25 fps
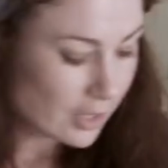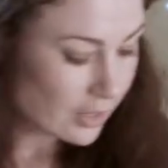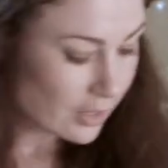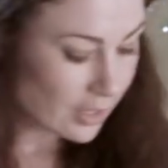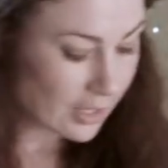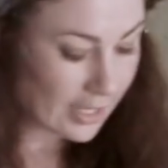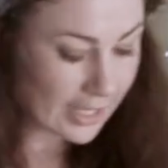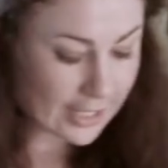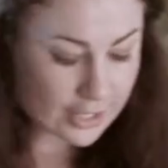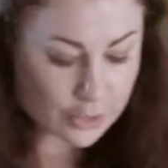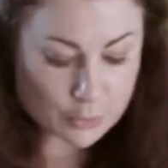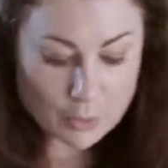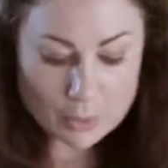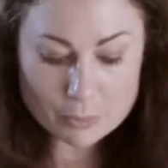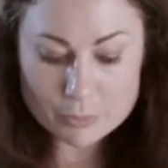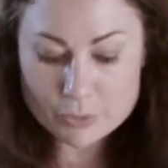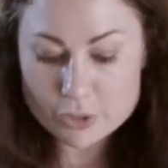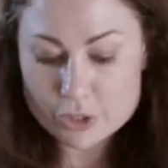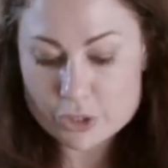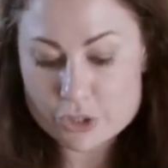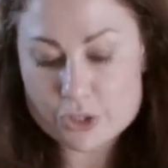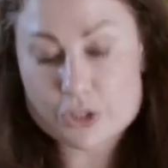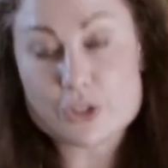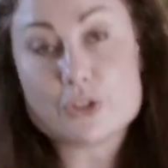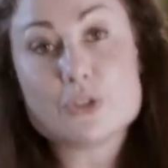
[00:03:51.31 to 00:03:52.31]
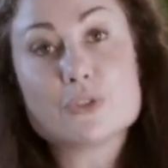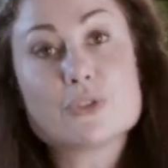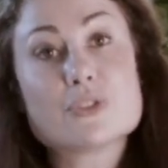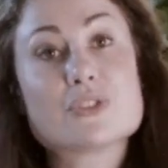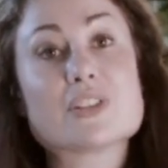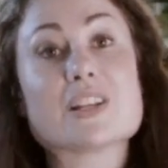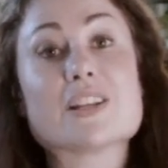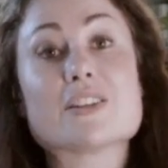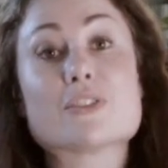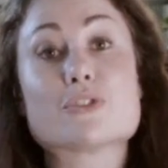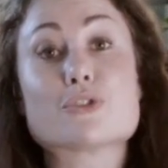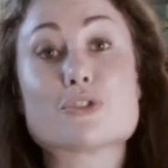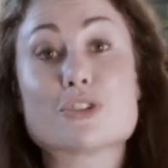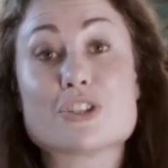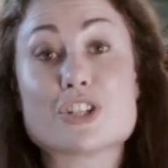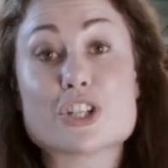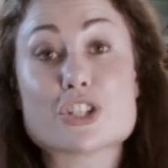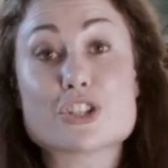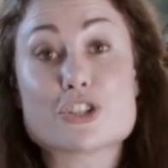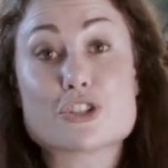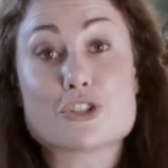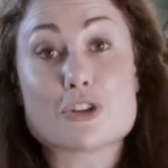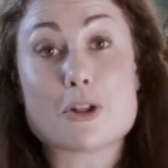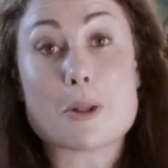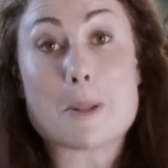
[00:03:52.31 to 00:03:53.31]
The next one we're going to use is
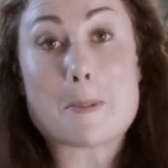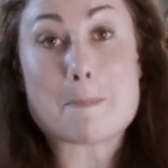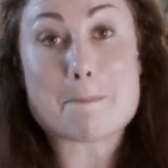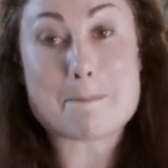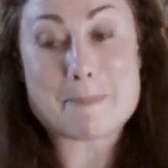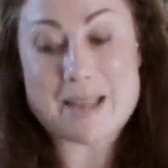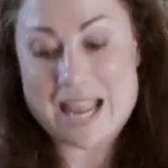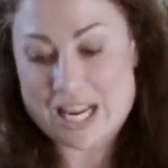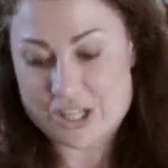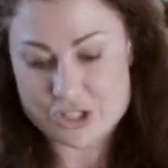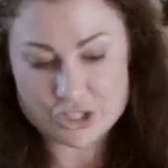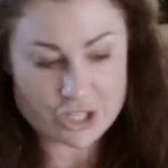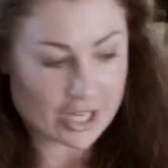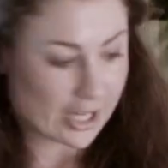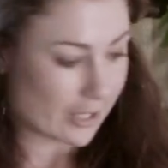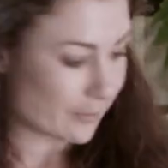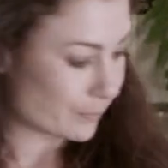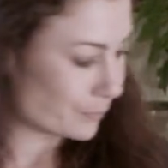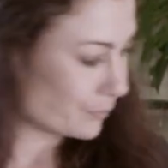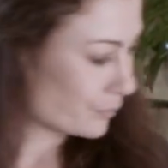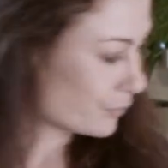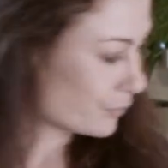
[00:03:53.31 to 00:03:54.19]
traditional mashing.